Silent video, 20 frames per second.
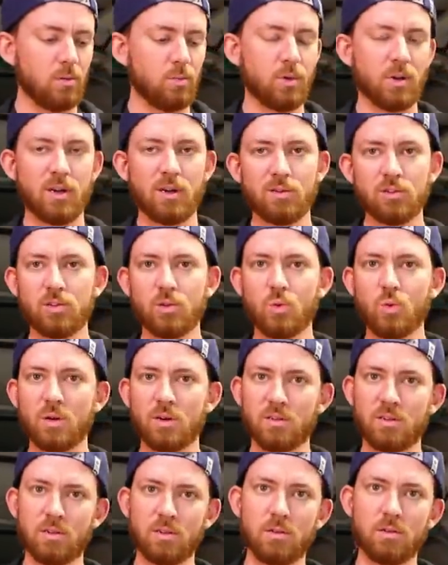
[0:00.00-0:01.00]
but I also
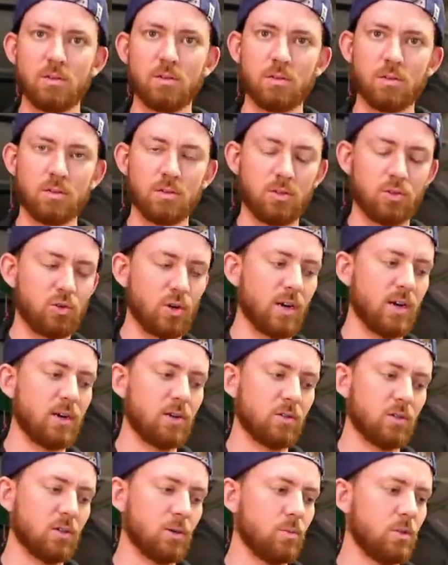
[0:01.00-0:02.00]
wanted to try
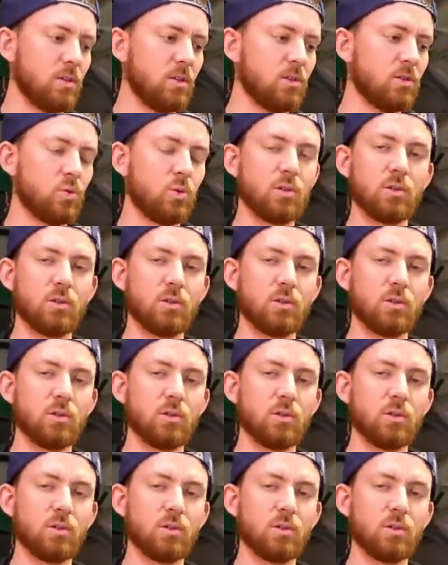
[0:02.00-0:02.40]
out some of these